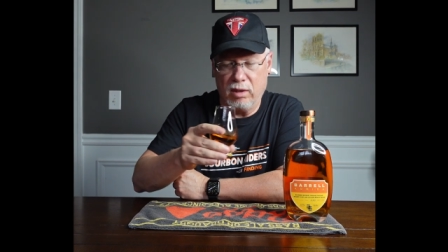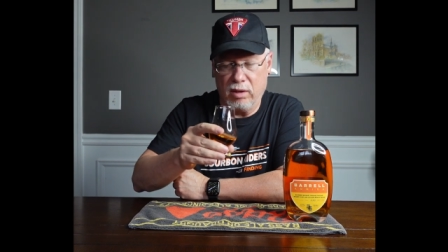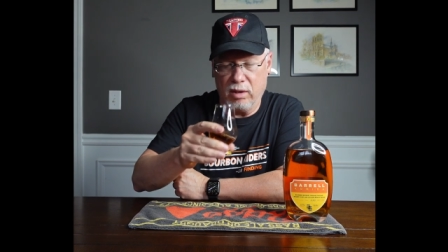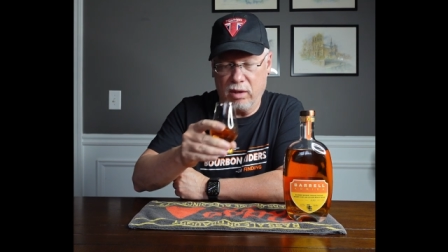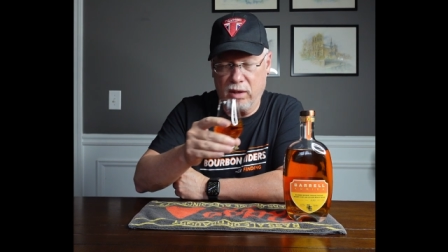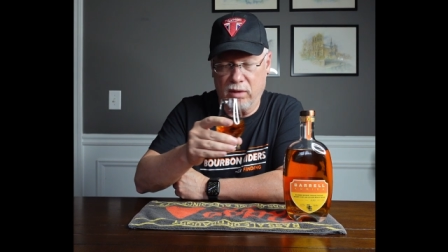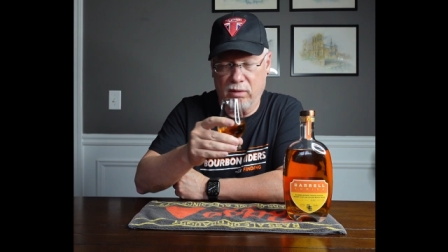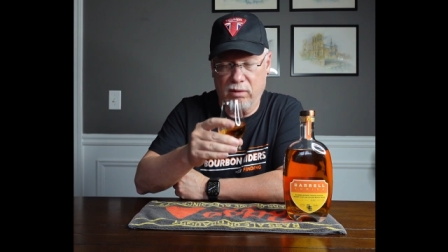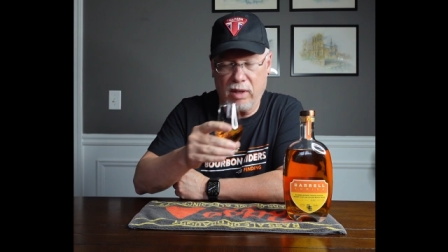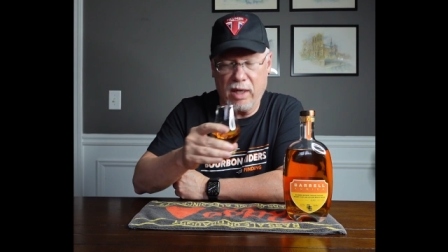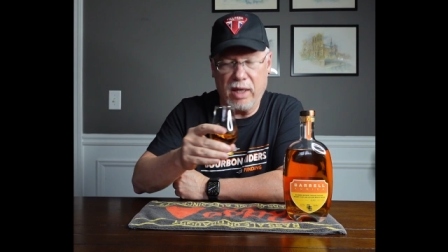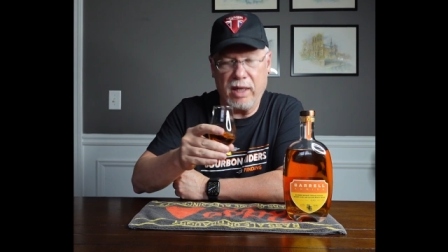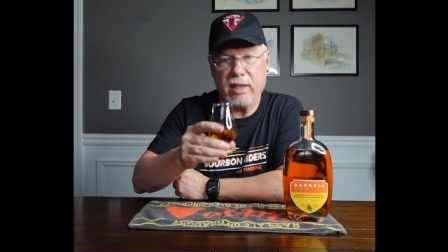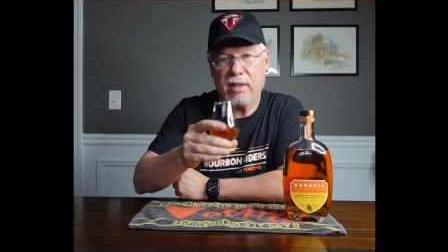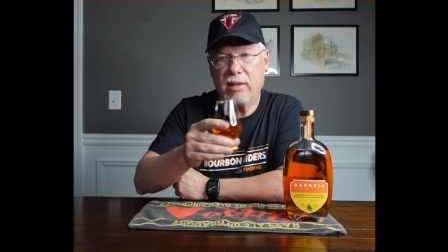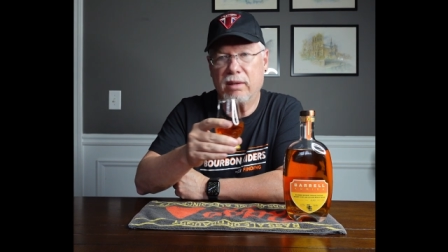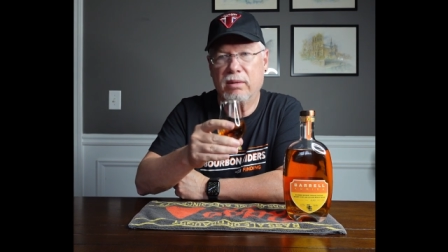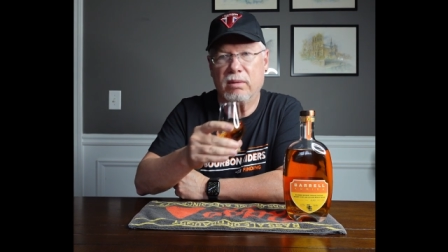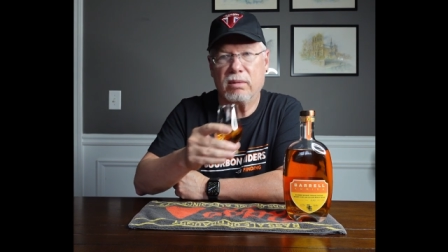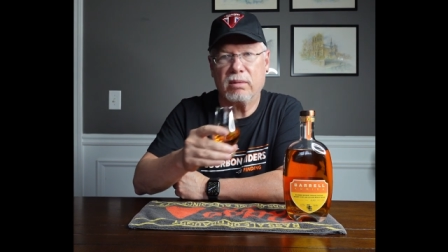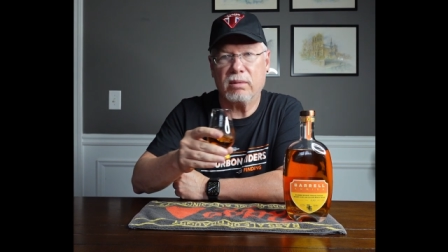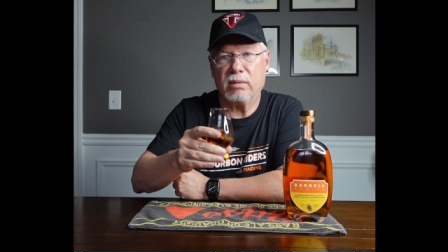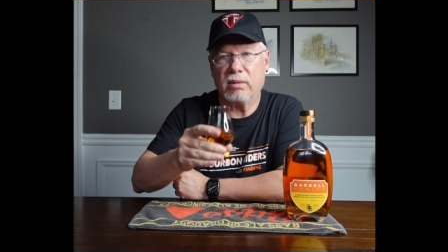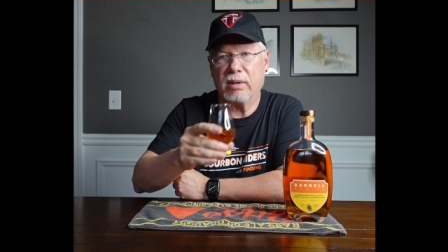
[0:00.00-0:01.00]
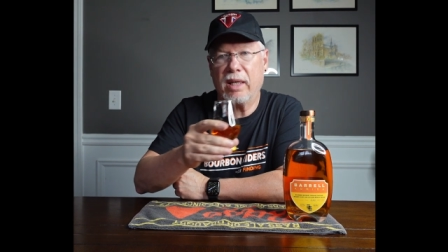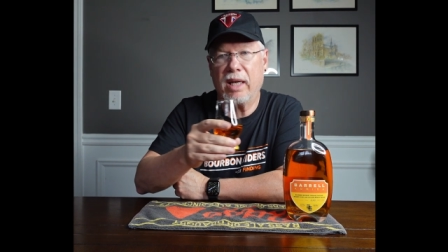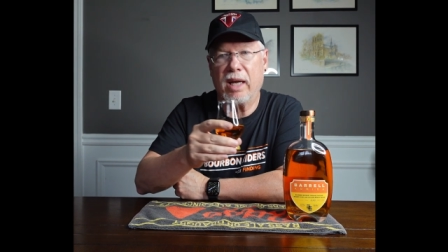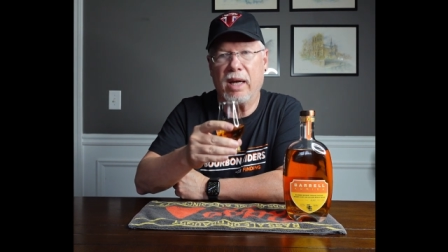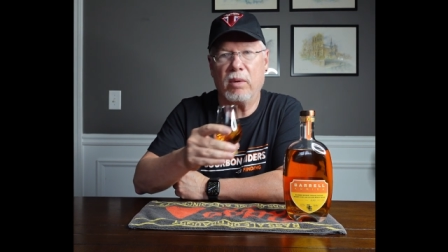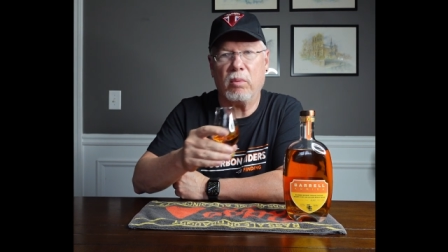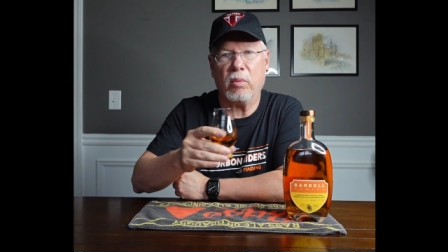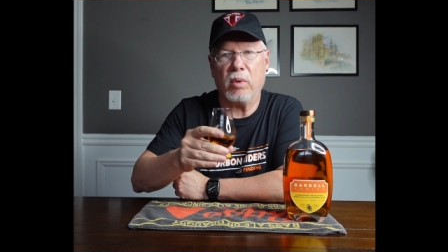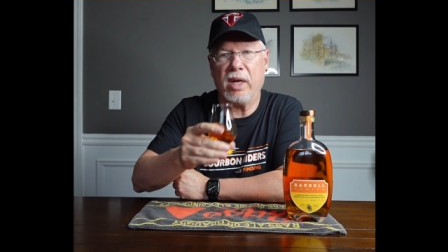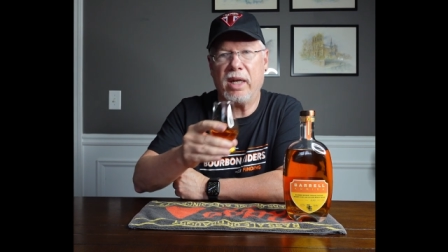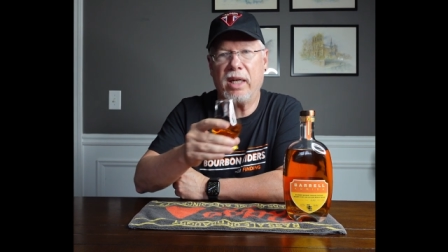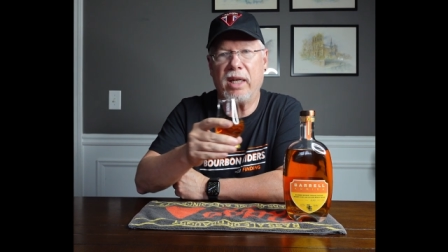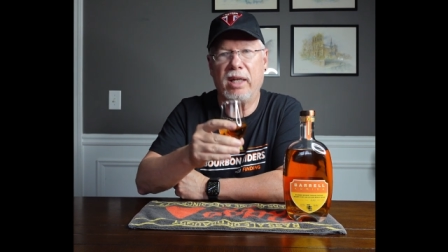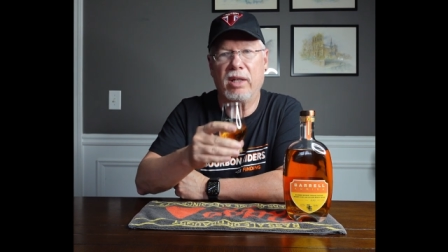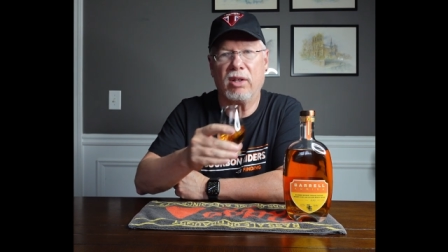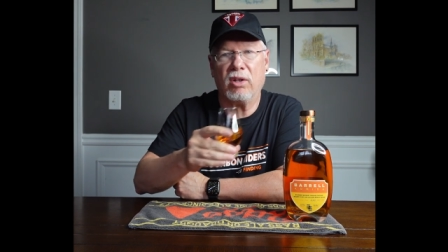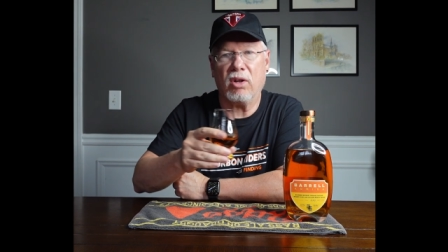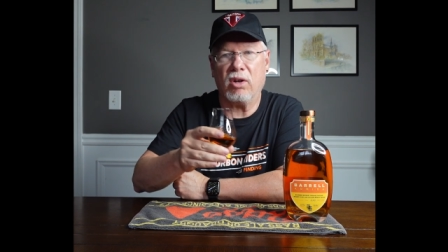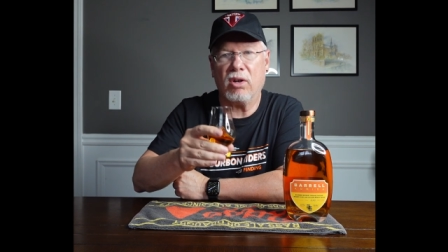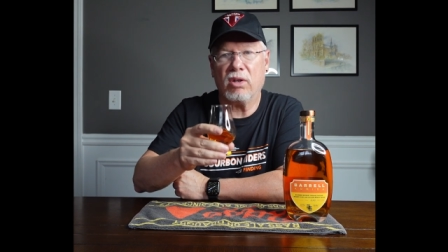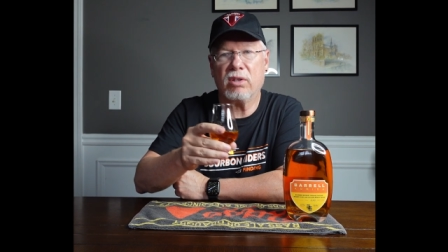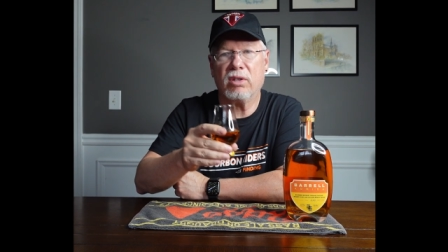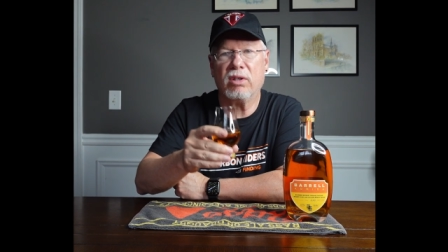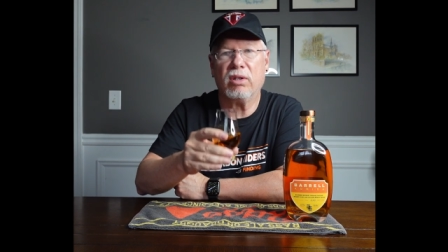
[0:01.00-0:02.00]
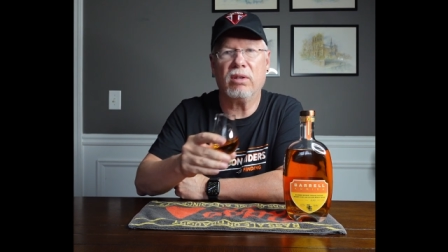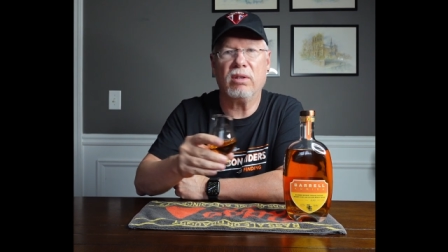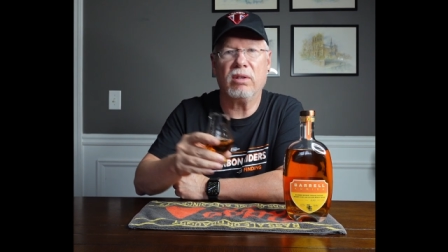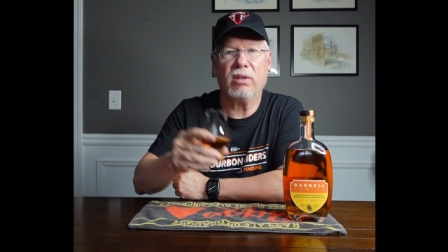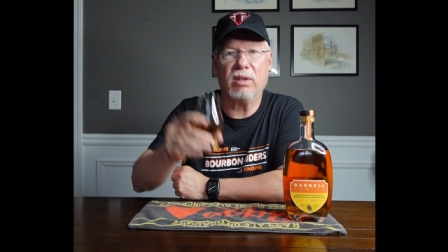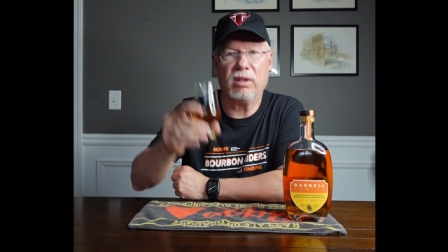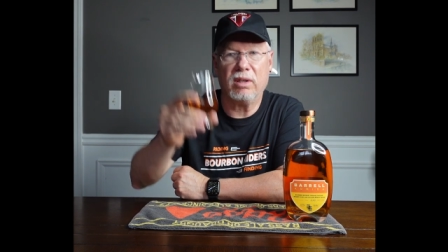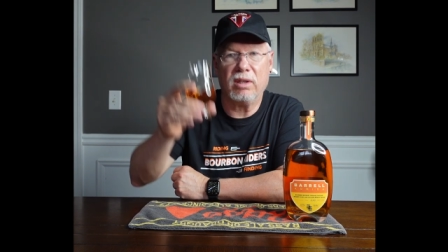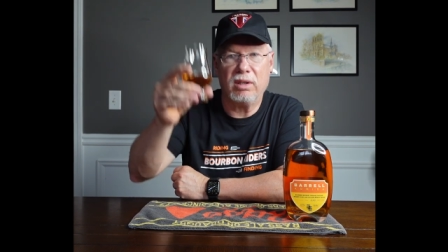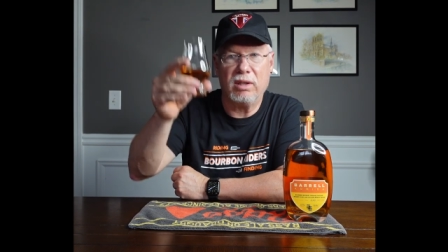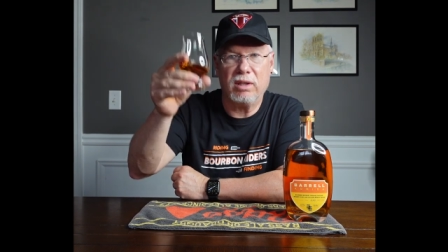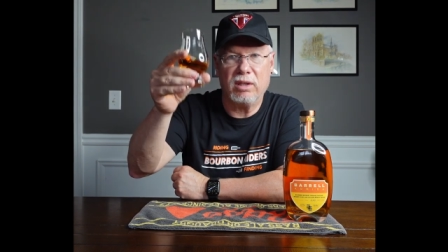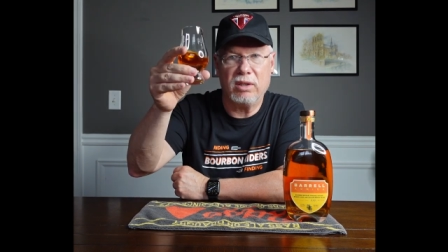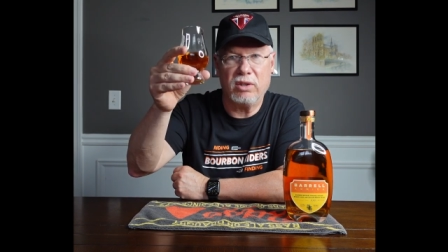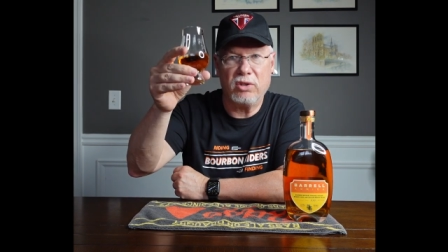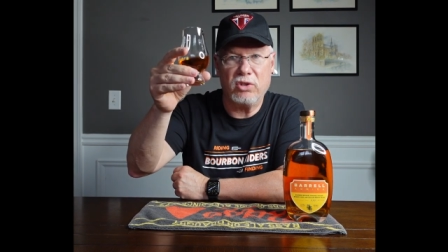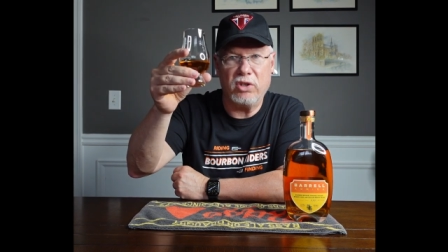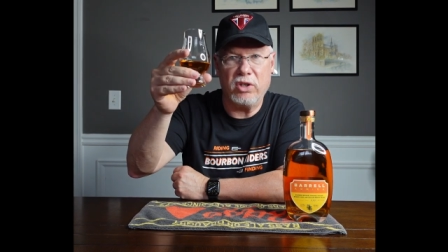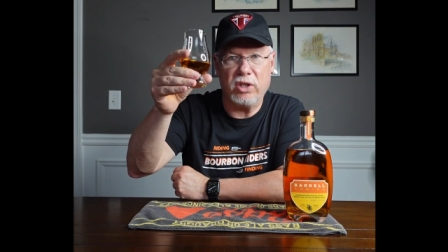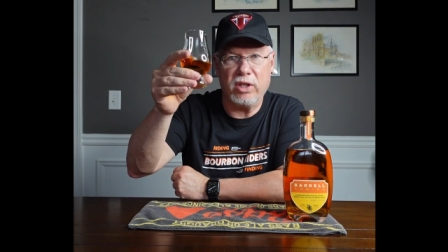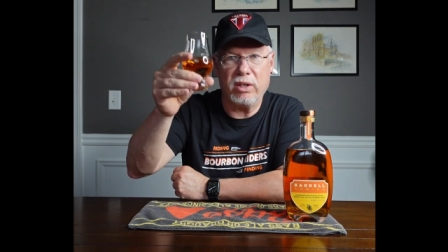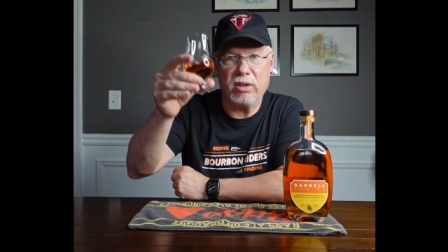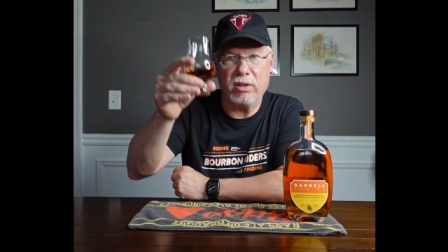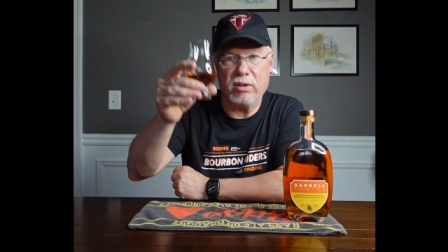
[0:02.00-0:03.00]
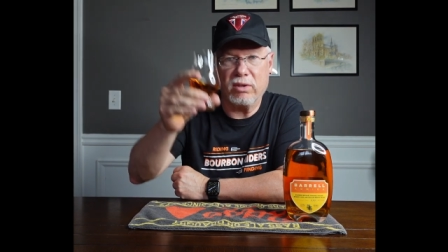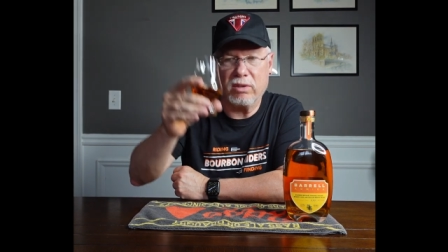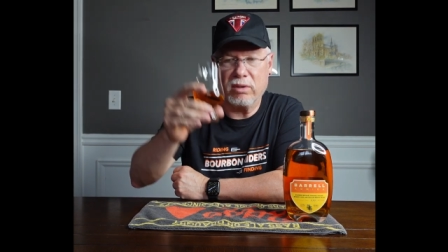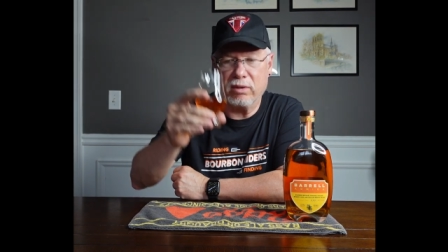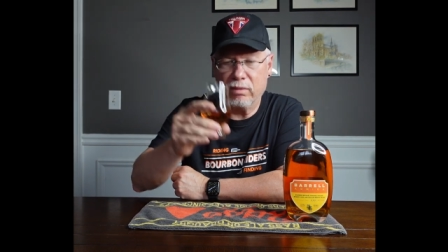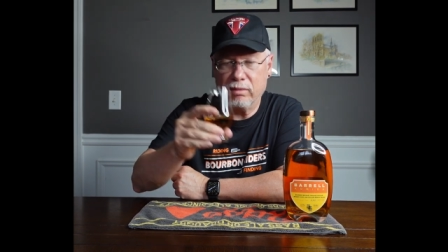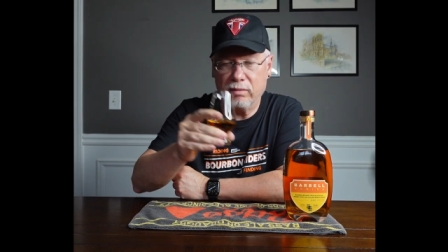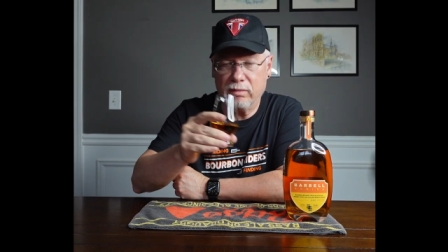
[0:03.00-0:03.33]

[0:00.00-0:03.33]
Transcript: All right, can't wait any longer. Cheers.